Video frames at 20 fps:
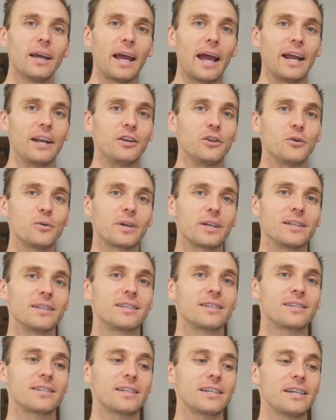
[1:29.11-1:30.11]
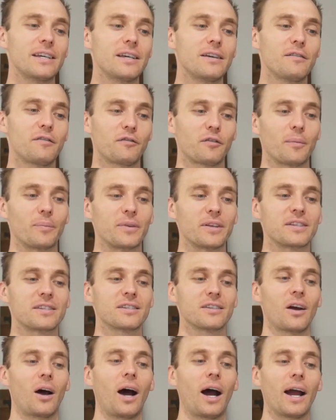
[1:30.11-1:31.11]
And you can see from the
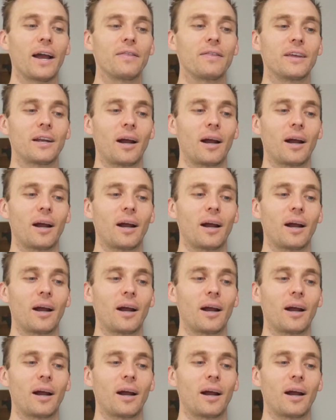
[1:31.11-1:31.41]
side